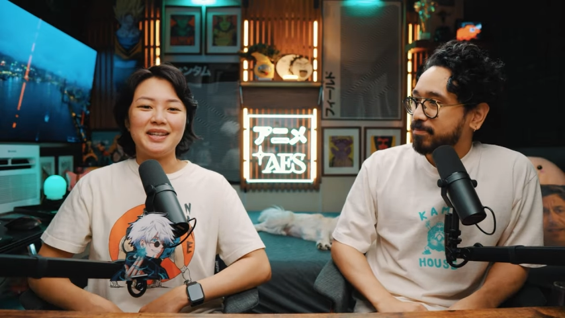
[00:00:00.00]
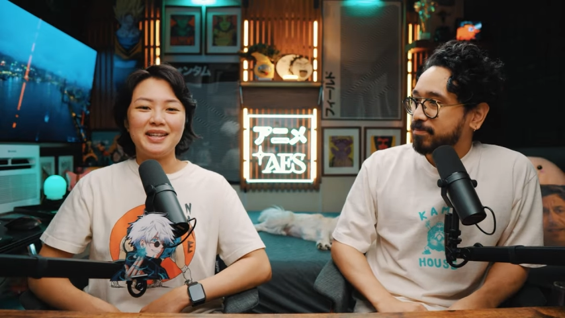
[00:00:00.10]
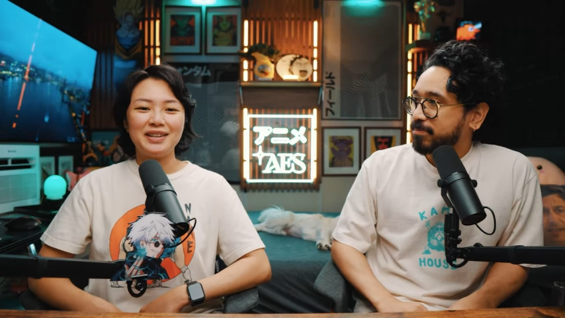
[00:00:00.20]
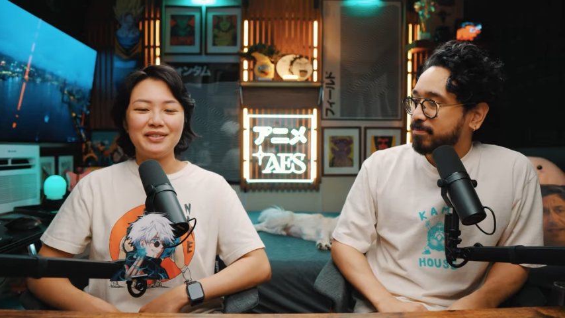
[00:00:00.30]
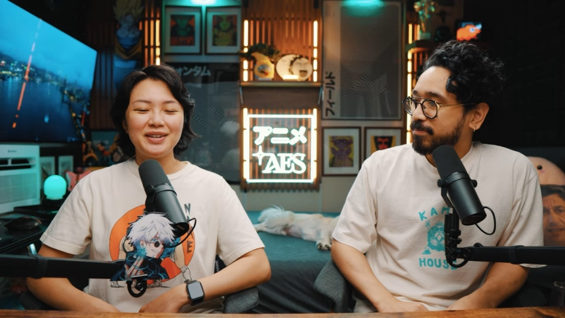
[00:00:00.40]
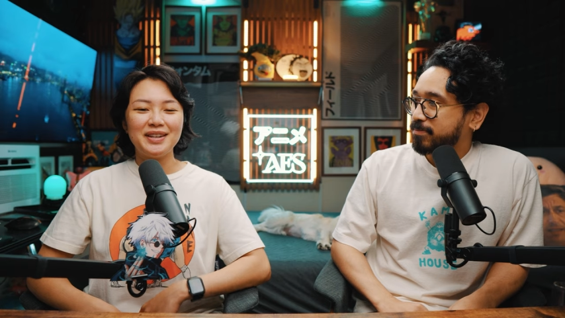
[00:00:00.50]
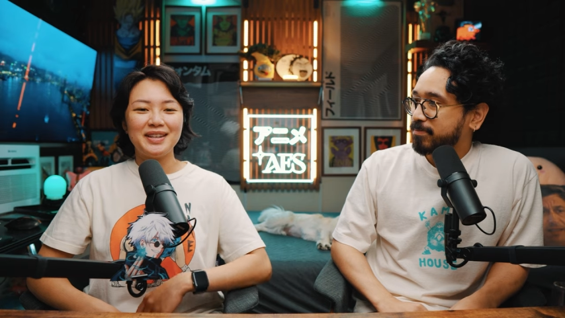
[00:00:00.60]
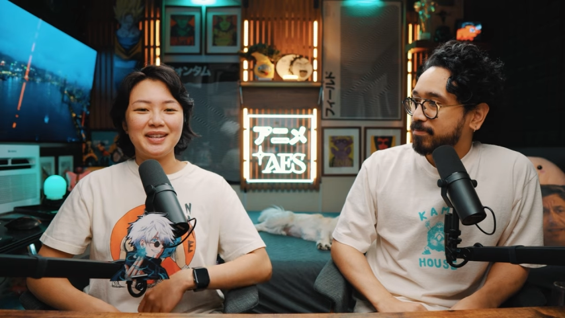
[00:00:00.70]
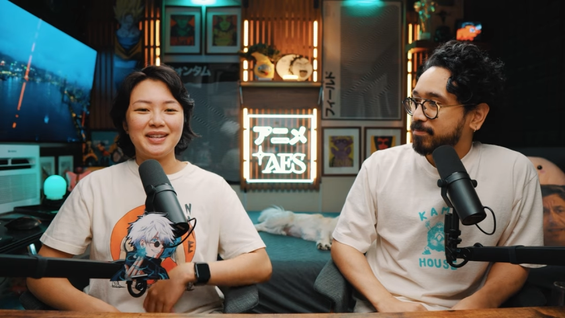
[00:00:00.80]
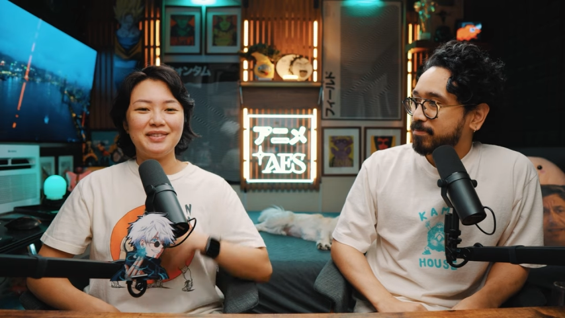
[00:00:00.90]
Speaker 1: he even
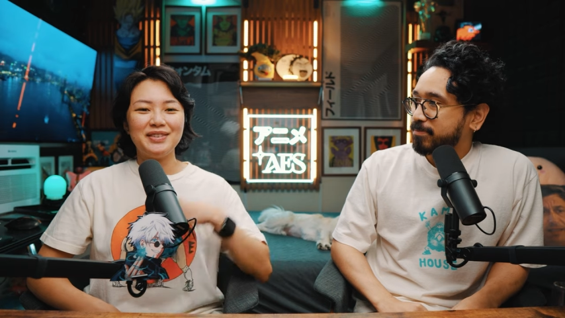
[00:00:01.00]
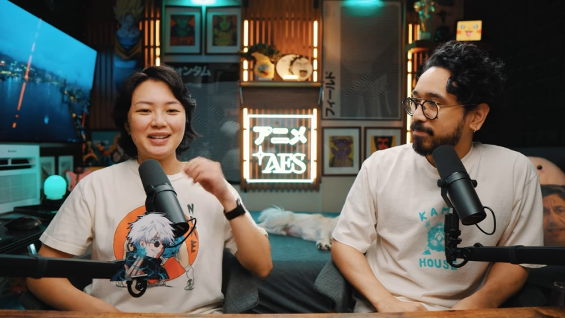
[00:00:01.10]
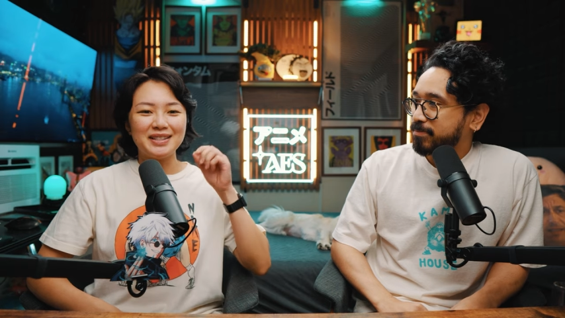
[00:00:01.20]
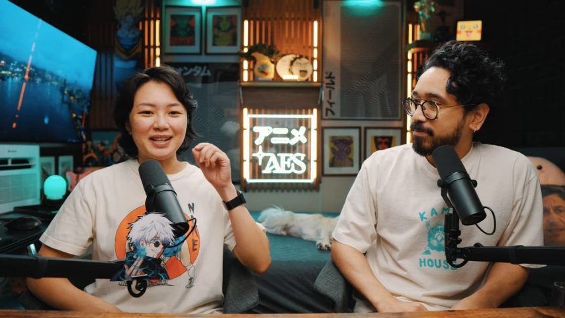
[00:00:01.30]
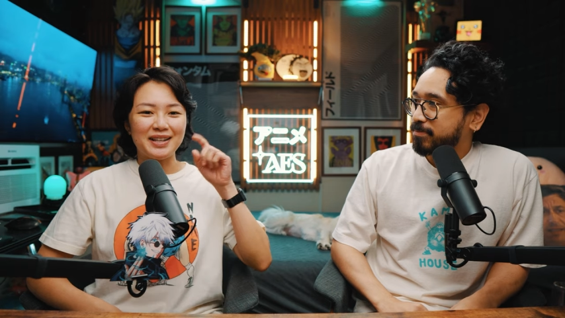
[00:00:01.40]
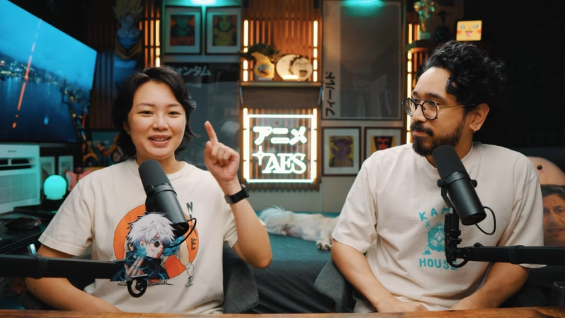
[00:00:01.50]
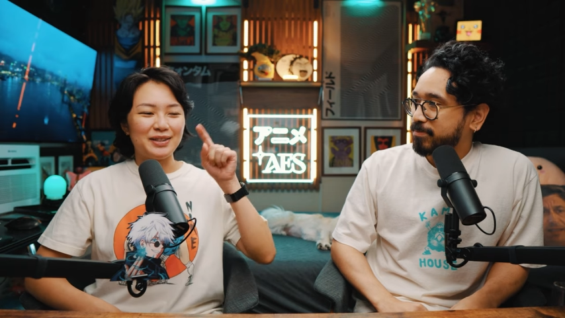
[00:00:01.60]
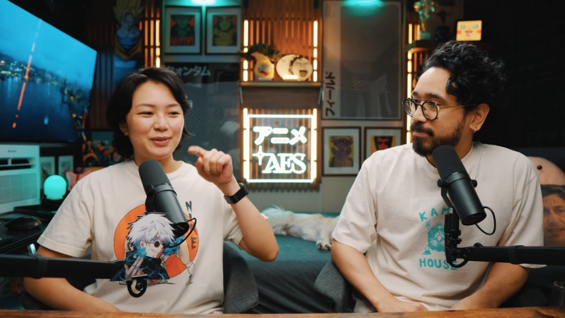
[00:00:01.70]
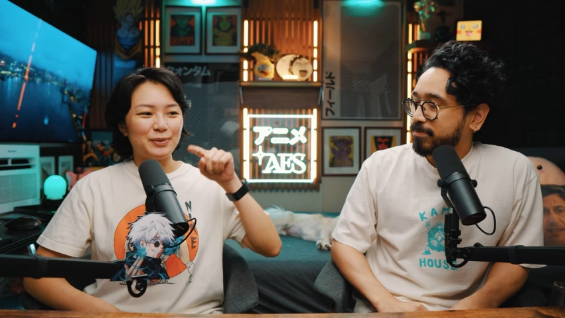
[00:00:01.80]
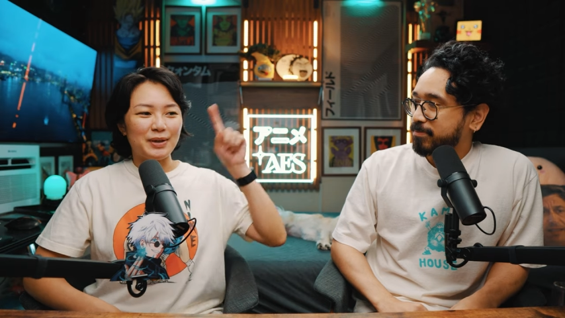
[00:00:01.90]
he even has like a
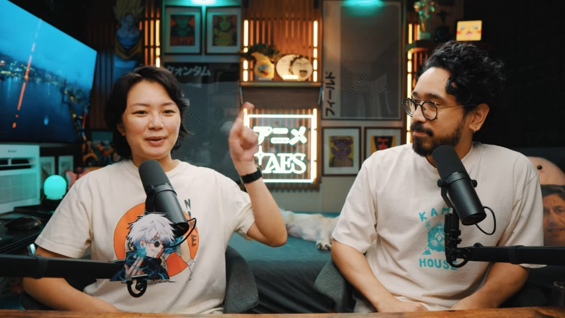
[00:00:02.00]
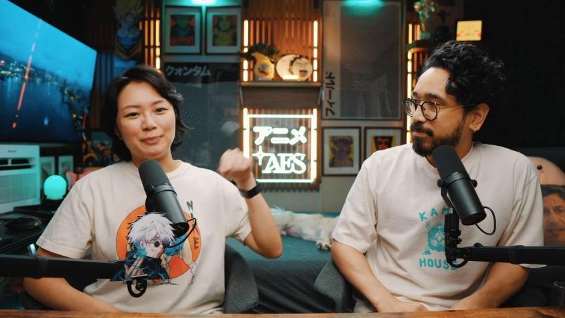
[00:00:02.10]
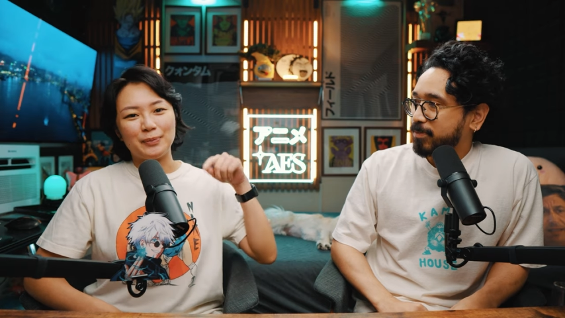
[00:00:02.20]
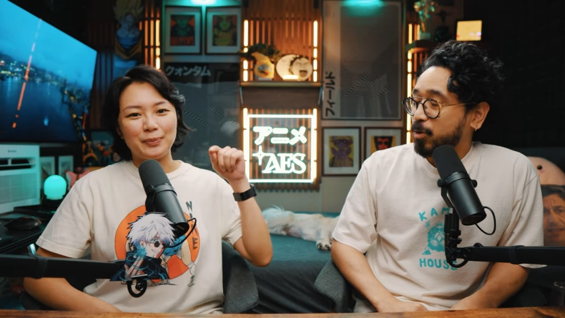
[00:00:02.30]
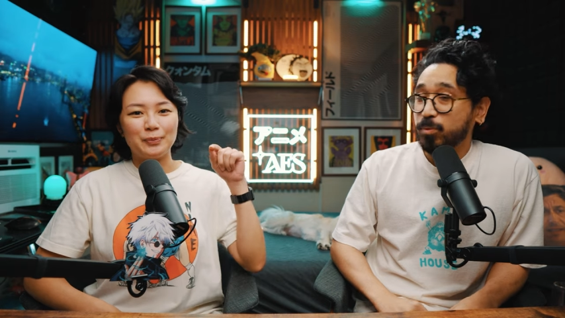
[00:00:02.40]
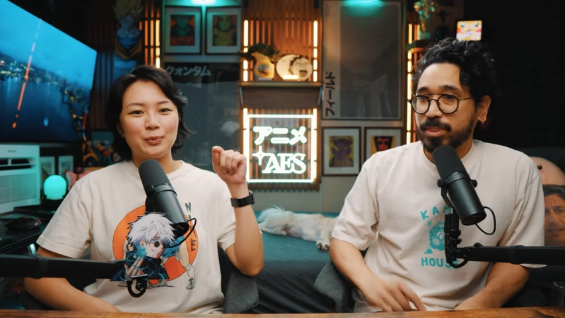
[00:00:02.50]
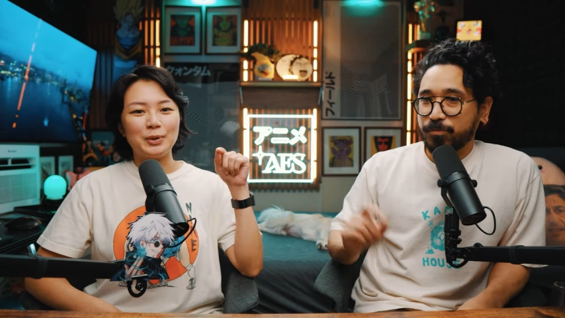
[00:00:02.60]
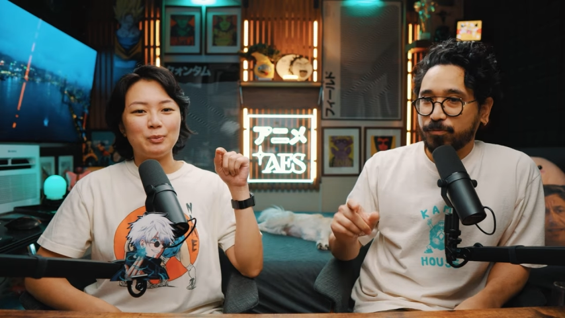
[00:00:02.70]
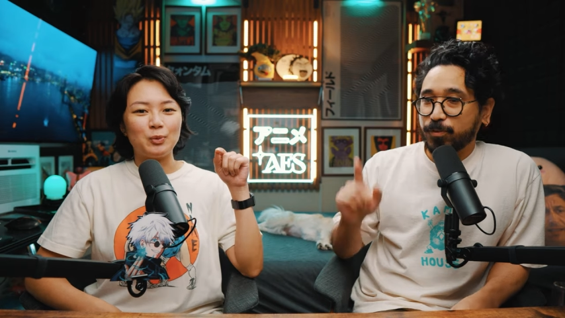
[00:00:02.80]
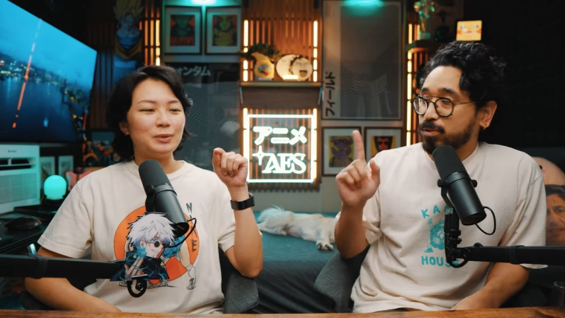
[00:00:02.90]
little um oh, when they
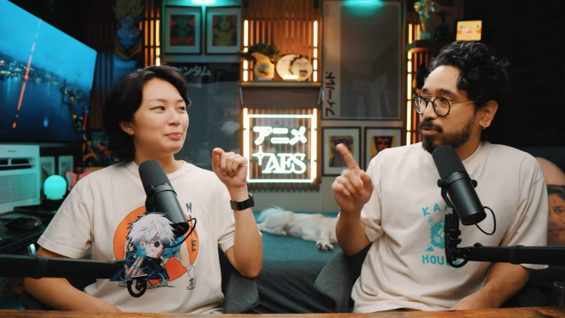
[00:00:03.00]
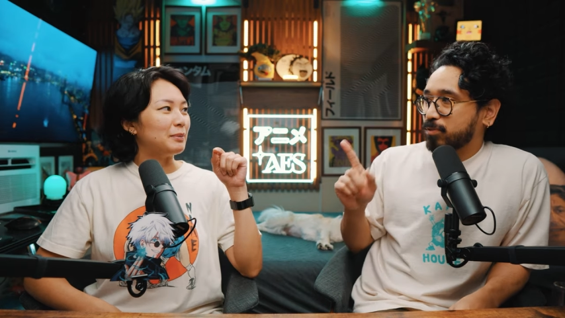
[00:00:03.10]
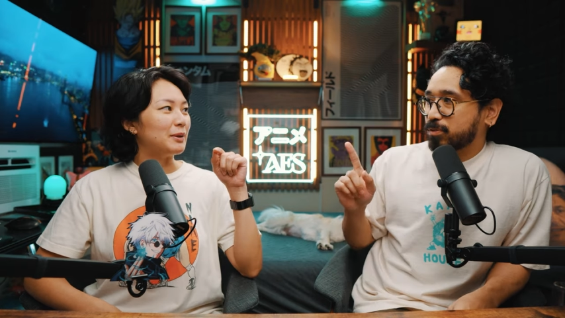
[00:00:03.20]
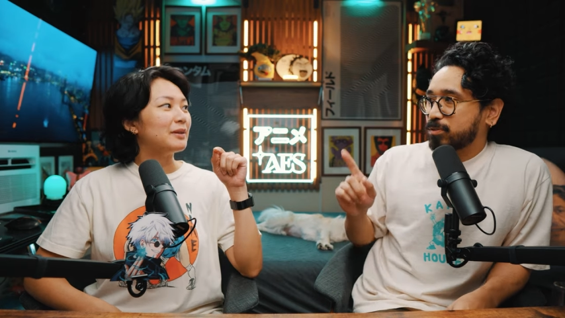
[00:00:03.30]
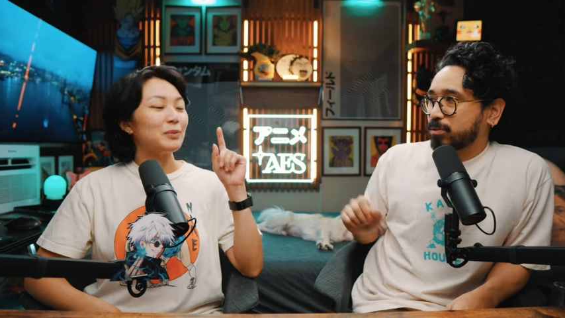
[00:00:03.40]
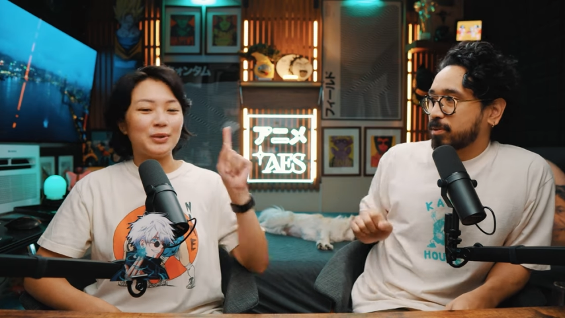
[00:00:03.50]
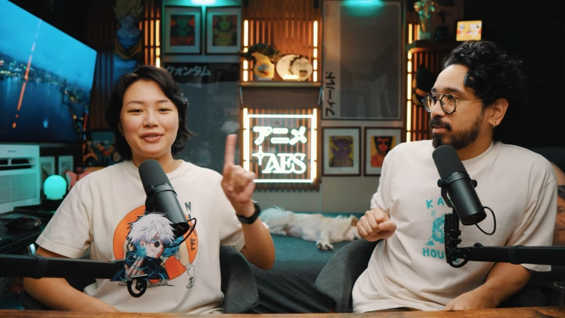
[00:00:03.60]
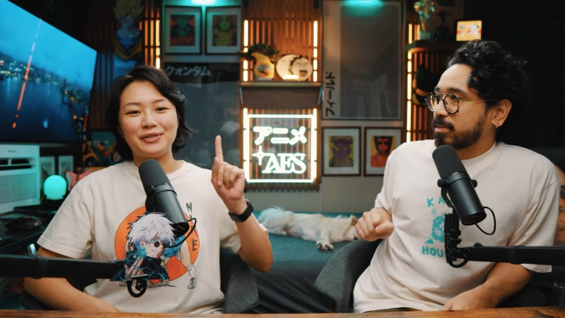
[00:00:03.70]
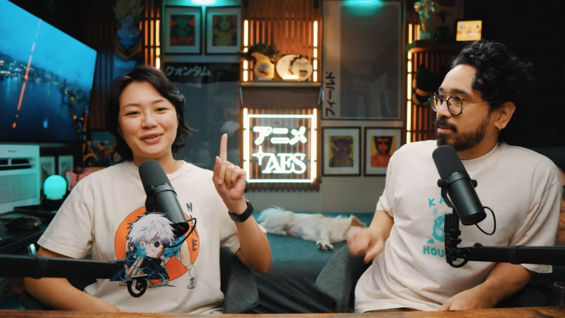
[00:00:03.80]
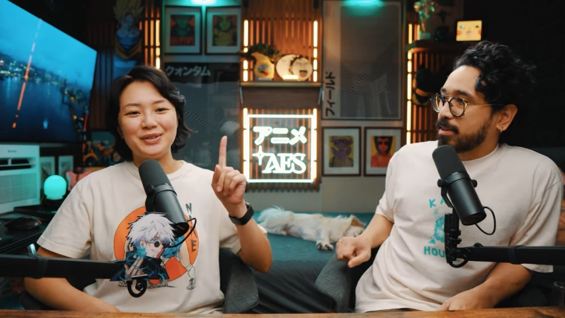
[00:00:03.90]
word, first, word first do it. When they
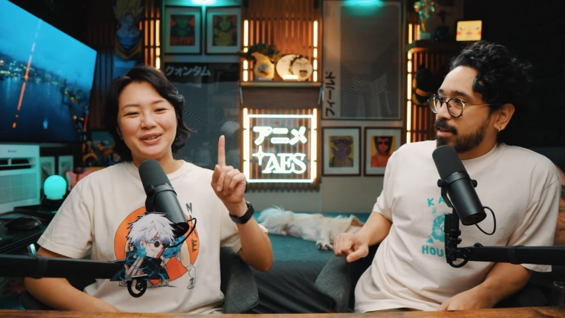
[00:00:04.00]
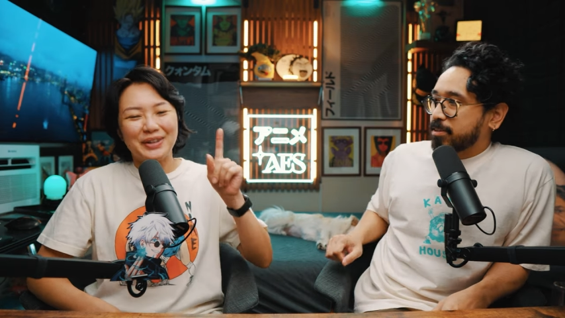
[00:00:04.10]
first do and it. And